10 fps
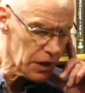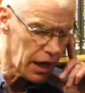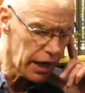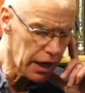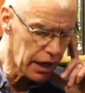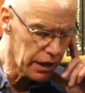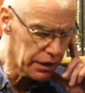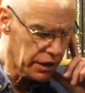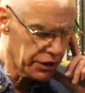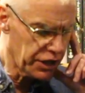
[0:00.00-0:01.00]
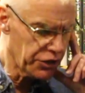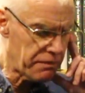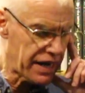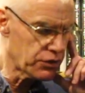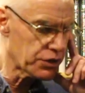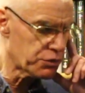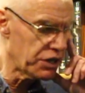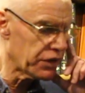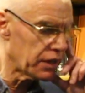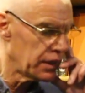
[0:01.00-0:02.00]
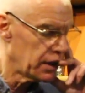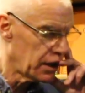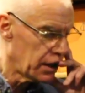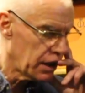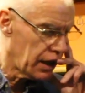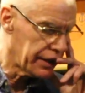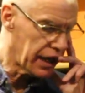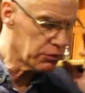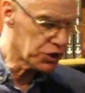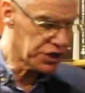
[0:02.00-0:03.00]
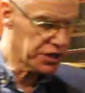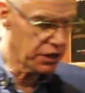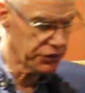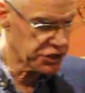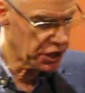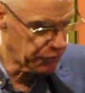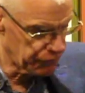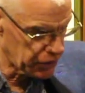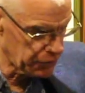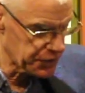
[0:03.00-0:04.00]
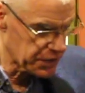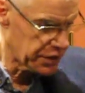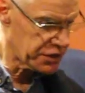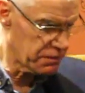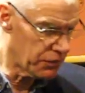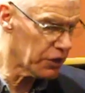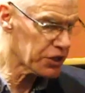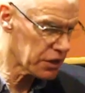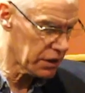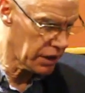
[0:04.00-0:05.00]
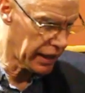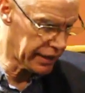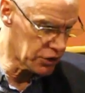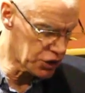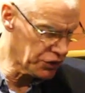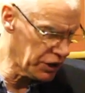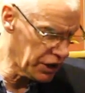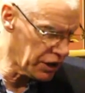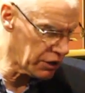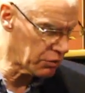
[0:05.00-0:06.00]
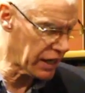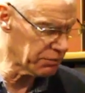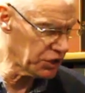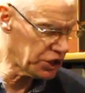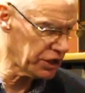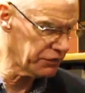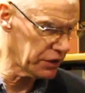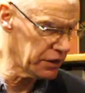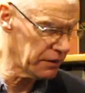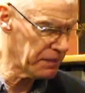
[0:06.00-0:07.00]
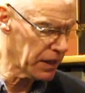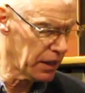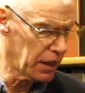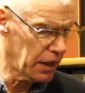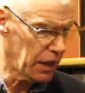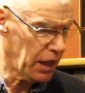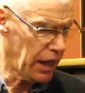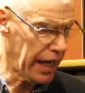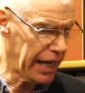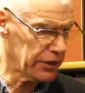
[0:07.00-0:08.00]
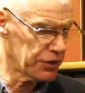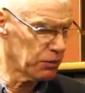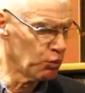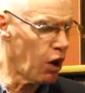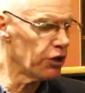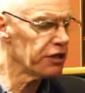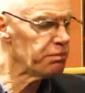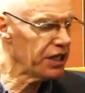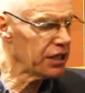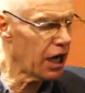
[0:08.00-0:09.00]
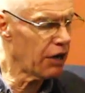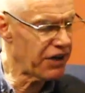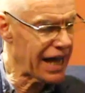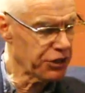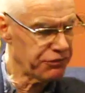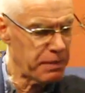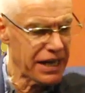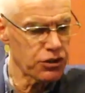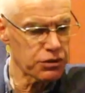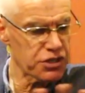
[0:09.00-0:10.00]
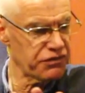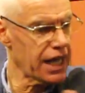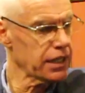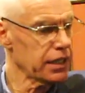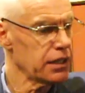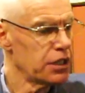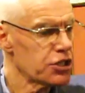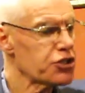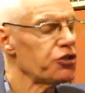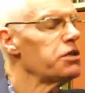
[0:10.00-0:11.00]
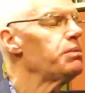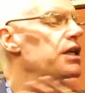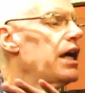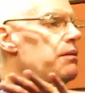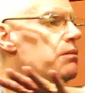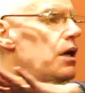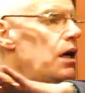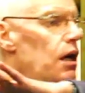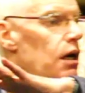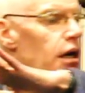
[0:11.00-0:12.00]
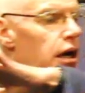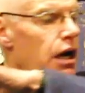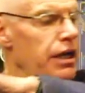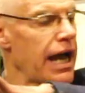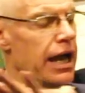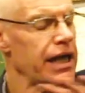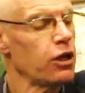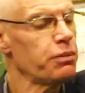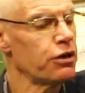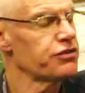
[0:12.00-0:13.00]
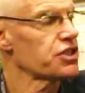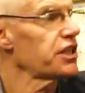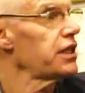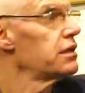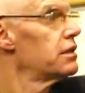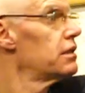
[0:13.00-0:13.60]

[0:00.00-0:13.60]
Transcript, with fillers: uh, near the Menderes River and I was sitting on the top of an old deserted mosque and suddenly the air around me shivered and what had been a, a the Menderes Valley, suddenly became uh, an, an, elbow of the sea,